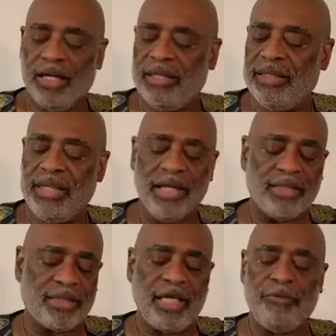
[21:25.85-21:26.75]

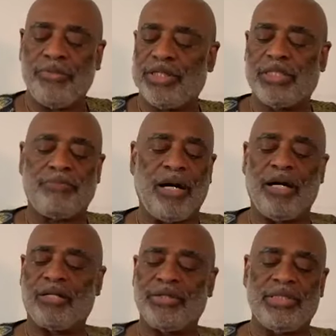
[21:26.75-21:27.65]
Nothing but
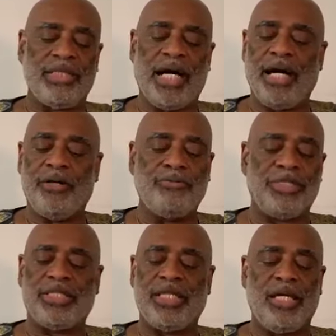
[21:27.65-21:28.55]
sparkles now
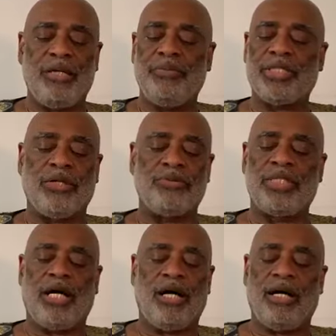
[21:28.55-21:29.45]
which seemed so
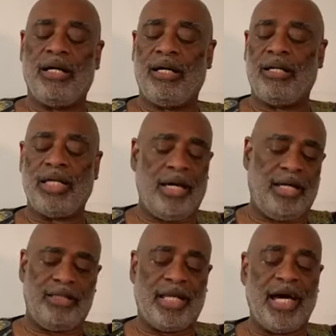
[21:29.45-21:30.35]
dull
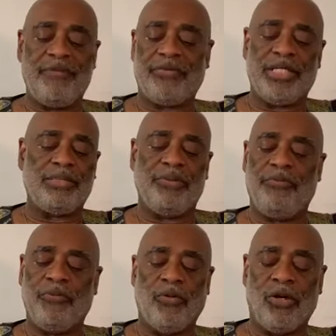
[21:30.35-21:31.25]
and lifeless
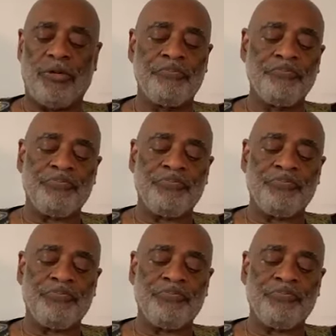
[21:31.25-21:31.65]
before.